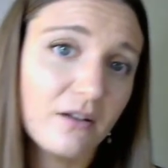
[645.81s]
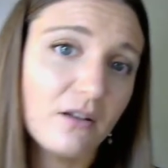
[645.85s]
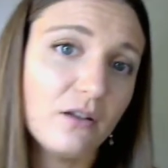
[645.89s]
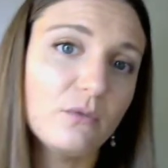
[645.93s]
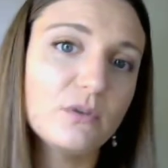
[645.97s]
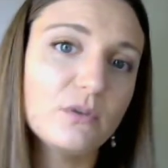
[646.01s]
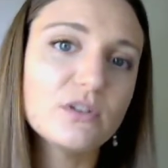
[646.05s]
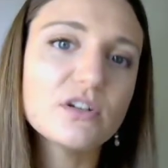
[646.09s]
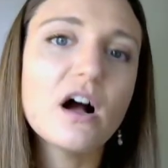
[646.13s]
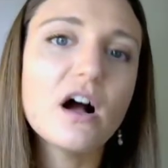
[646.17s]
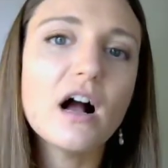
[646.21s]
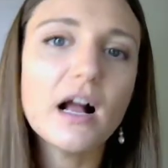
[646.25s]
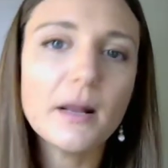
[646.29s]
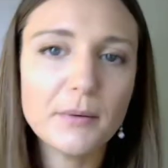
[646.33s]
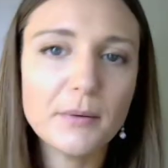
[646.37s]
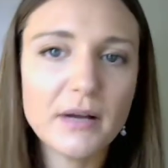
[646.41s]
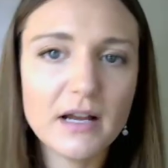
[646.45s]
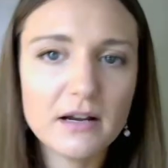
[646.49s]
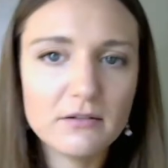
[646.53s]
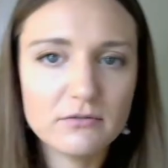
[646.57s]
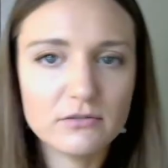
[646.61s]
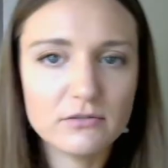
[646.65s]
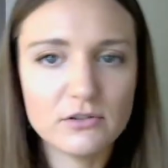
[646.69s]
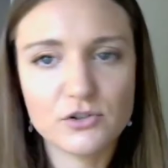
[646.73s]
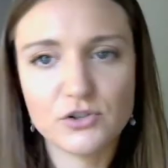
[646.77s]
We talk about
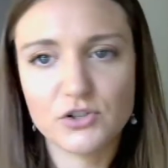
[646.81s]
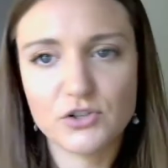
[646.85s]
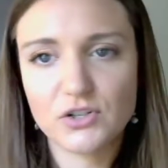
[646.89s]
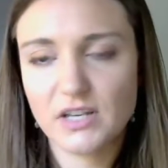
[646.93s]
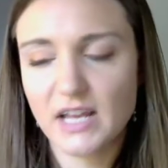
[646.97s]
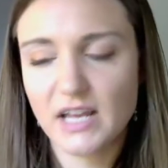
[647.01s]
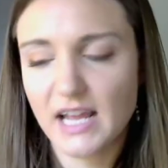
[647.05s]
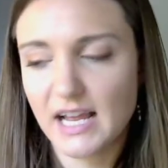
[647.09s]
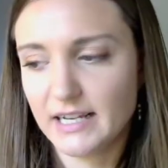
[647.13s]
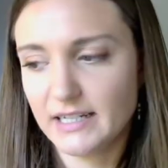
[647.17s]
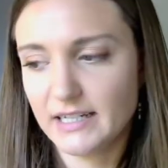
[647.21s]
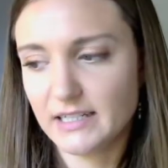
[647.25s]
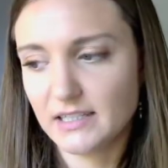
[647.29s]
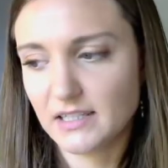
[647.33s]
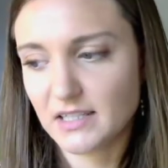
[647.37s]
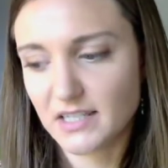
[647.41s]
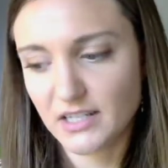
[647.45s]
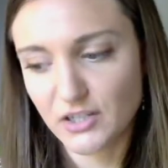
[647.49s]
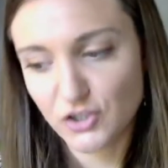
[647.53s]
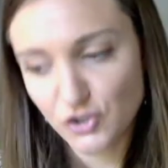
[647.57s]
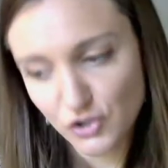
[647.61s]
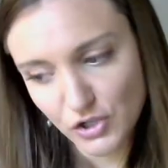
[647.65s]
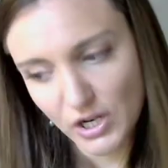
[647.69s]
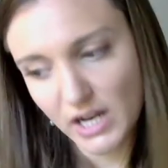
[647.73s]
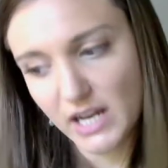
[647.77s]
evolution as
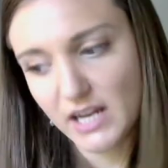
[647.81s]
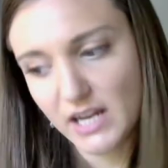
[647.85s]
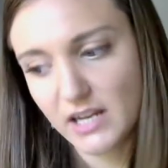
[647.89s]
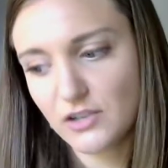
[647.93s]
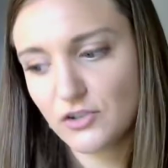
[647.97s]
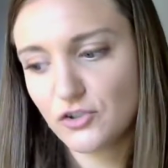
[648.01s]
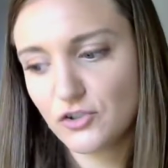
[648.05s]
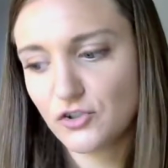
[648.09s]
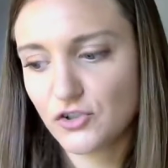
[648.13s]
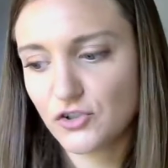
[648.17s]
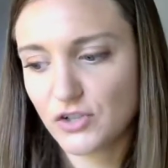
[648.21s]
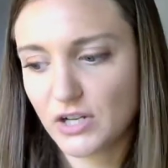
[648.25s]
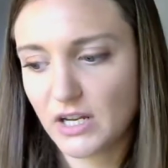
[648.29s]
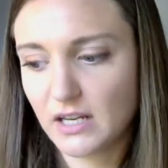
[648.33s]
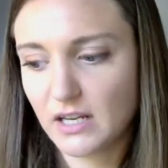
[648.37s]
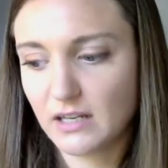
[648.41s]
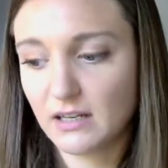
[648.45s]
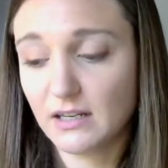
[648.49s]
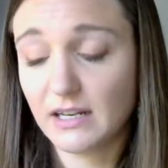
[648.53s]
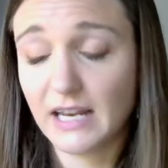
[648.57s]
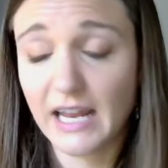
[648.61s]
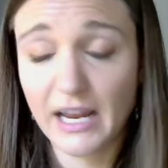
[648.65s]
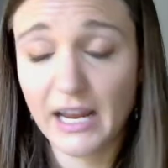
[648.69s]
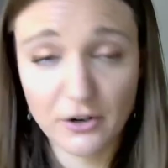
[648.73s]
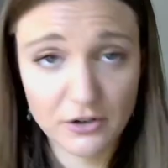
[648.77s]
the change in
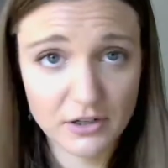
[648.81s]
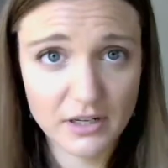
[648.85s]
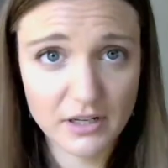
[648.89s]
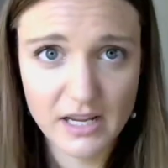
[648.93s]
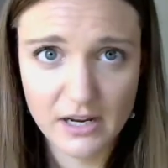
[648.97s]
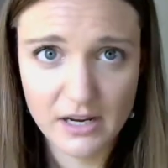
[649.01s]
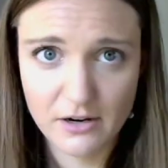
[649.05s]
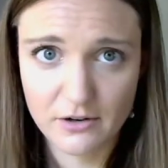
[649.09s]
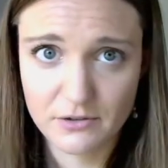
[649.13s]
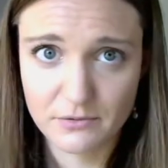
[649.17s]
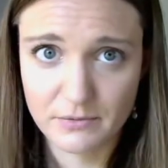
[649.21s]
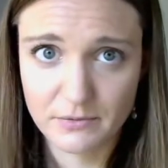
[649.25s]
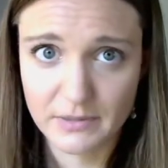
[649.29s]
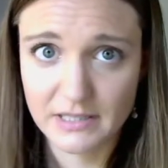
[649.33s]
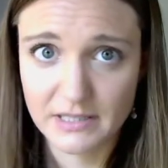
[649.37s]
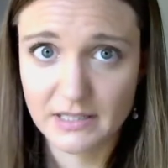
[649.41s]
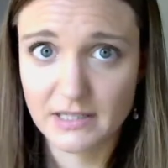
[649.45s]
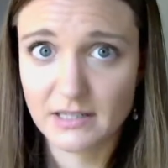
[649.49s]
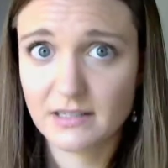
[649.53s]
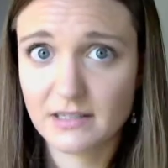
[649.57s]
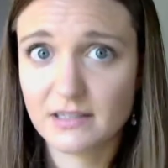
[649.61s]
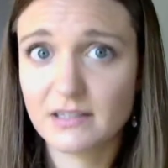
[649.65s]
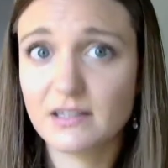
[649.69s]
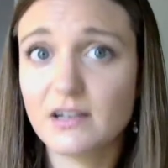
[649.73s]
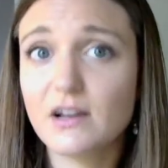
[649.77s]
inherited
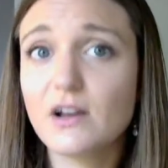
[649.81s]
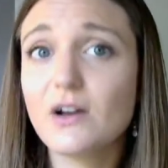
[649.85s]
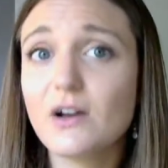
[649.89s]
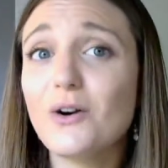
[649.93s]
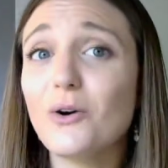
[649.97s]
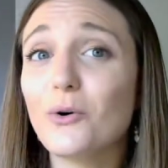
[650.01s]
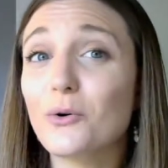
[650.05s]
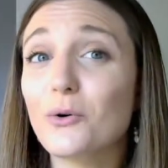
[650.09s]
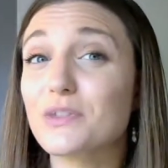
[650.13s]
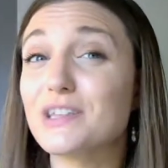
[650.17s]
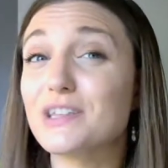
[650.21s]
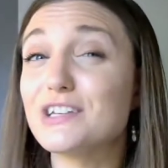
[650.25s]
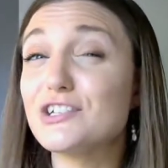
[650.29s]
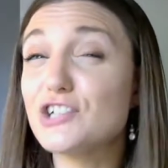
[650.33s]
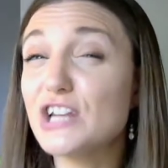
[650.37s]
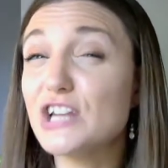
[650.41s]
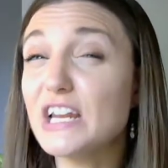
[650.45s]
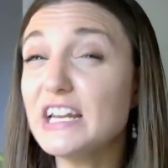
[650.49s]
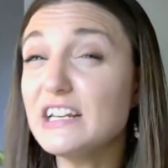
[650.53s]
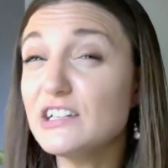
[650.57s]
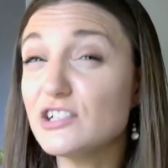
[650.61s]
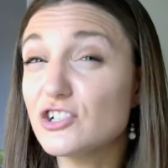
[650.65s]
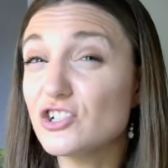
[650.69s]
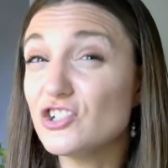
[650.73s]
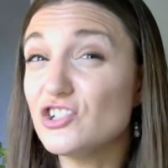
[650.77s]
characteristics or the
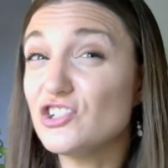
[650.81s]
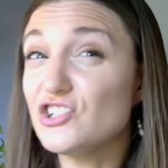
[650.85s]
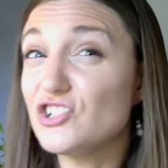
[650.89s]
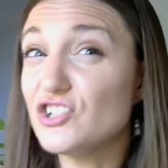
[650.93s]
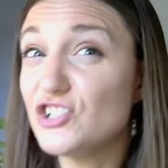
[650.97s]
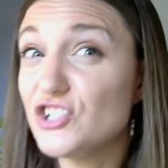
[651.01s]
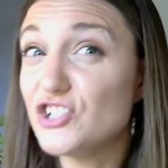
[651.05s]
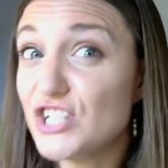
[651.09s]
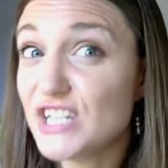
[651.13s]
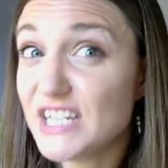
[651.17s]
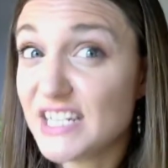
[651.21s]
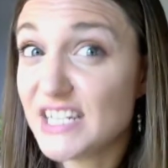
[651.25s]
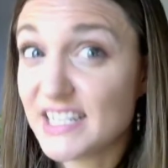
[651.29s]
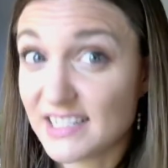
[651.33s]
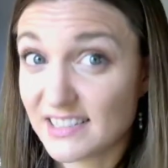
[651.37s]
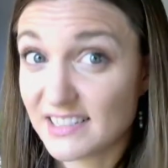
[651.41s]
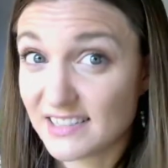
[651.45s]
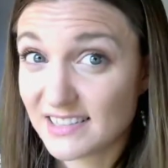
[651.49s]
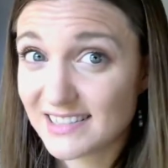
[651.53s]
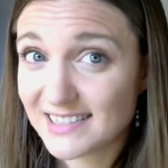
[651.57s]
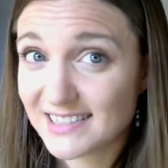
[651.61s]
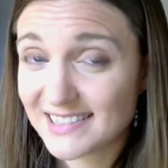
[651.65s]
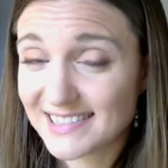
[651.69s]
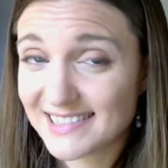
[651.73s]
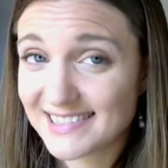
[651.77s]
change in
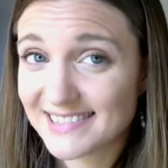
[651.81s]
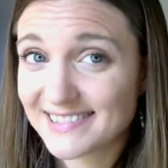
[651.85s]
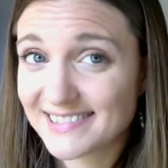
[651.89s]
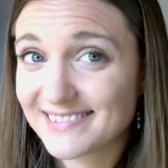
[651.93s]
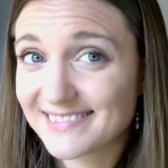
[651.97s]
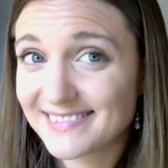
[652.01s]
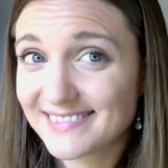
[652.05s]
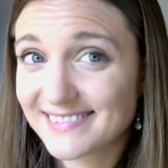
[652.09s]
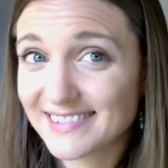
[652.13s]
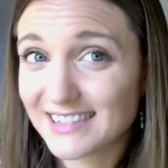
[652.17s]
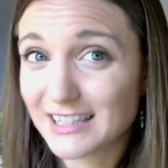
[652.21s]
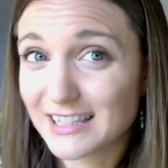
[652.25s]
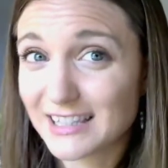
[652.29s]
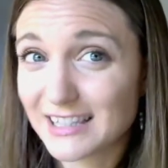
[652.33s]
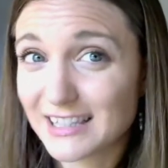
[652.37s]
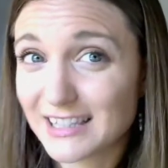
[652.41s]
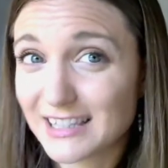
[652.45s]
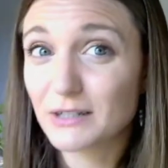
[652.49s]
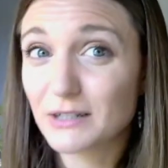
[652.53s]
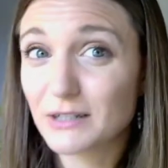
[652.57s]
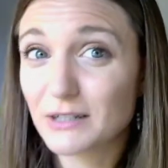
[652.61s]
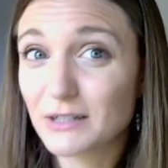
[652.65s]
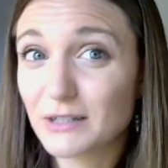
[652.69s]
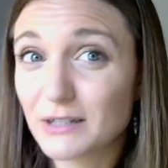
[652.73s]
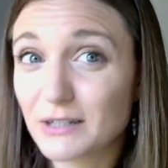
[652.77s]
genes, the
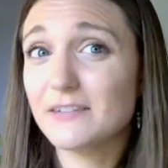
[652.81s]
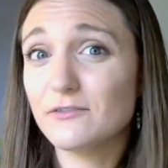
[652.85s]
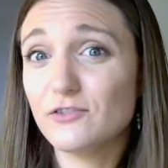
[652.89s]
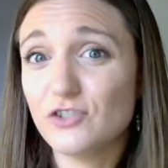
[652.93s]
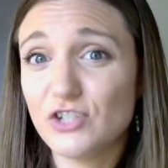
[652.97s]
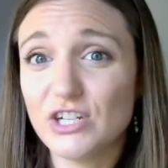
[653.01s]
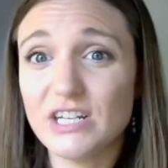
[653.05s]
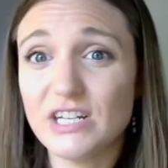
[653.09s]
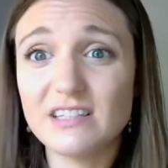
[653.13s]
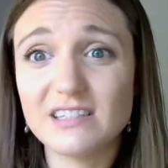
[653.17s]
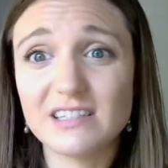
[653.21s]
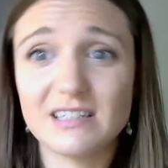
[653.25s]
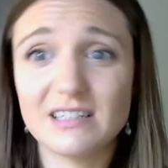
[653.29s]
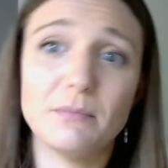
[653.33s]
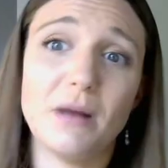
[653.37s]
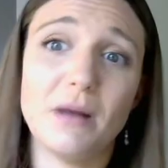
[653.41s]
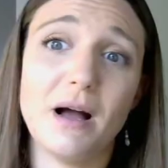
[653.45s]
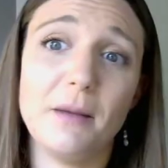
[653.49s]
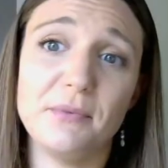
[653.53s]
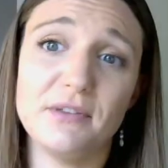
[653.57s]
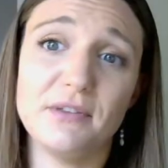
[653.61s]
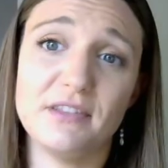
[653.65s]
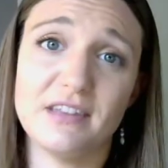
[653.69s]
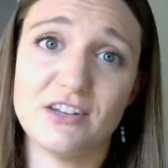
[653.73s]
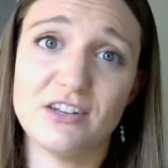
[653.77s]
frequency of genes in a
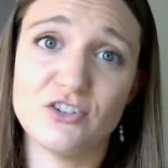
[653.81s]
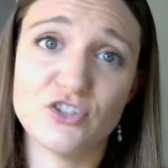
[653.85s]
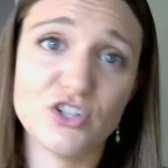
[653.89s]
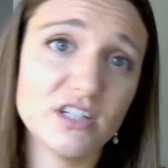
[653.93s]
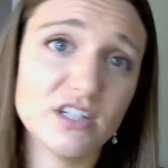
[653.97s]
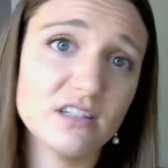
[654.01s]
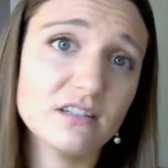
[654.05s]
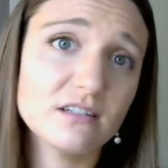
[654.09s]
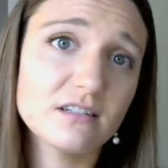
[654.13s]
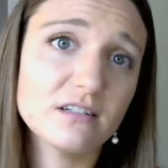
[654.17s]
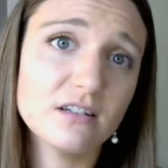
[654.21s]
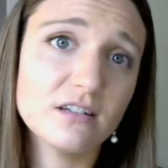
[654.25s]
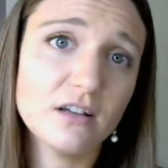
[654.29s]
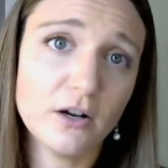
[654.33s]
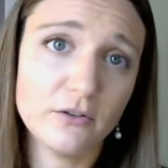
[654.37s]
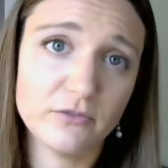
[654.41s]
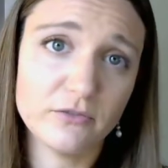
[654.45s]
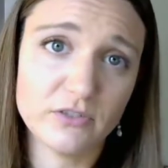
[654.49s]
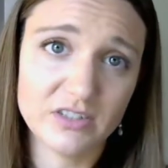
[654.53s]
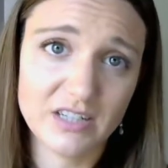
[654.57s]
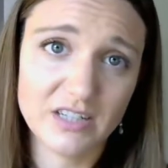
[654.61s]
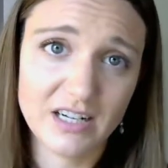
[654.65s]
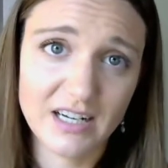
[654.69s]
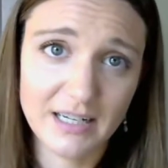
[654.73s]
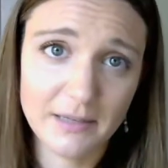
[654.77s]
population
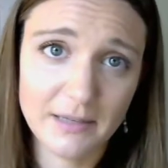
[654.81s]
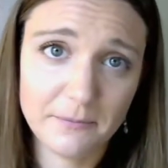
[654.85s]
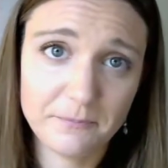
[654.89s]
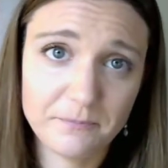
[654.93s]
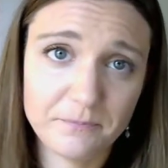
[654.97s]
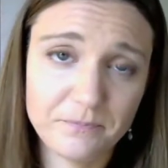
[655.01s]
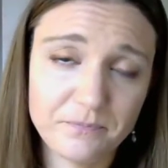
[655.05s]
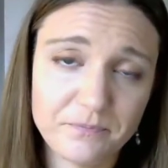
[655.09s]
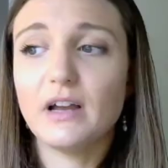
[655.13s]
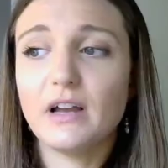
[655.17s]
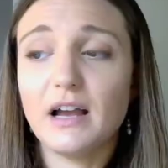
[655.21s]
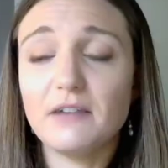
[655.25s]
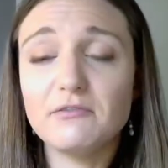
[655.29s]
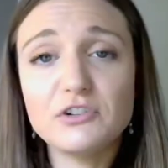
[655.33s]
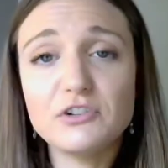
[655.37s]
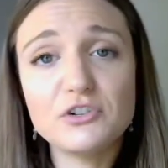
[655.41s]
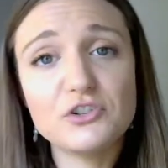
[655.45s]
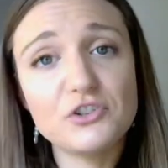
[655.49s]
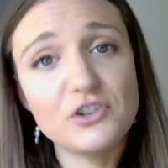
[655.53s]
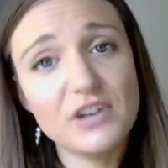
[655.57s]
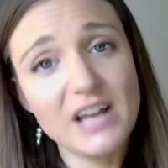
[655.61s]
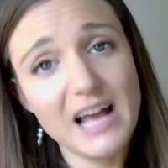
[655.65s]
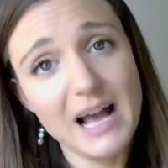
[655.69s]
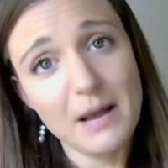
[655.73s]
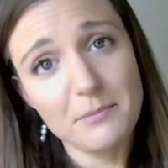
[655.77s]
over time.
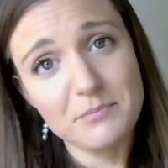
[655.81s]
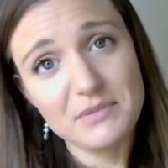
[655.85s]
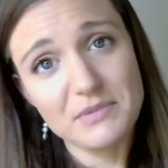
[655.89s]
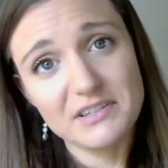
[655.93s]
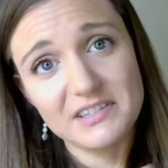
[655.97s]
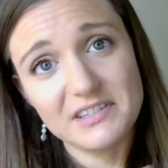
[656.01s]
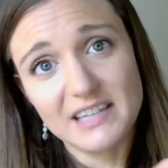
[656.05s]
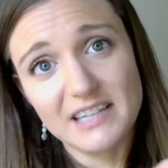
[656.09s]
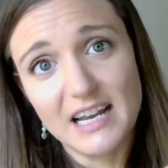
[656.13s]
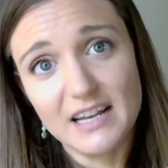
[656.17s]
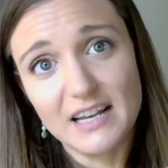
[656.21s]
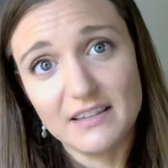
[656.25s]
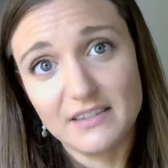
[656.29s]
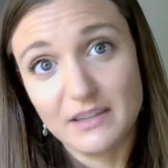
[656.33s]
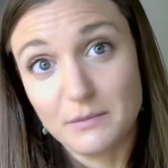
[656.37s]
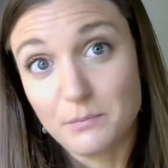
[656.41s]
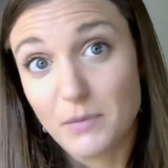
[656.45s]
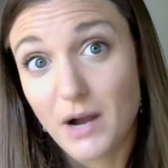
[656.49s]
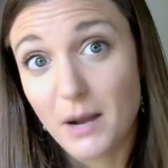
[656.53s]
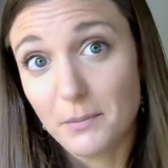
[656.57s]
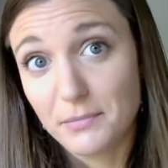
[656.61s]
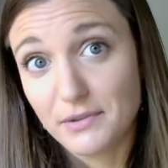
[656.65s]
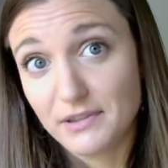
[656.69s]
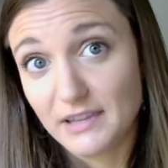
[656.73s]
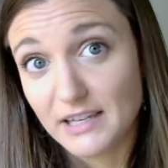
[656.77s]
Evolution happens at the
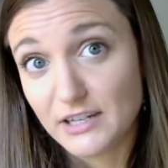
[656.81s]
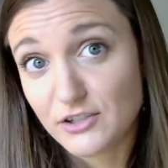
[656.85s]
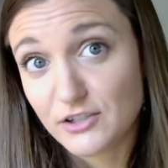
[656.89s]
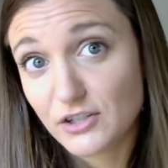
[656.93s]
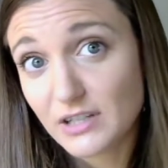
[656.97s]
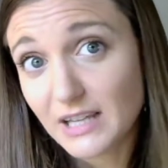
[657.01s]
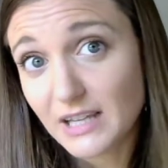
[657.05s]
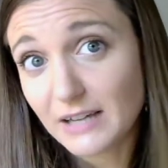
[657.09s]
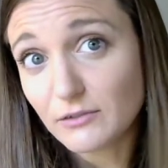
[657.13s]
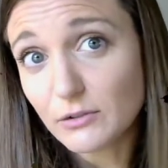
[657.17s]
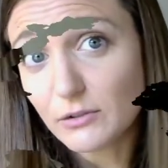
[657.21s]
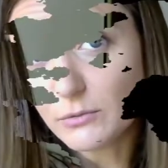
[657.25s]
population level.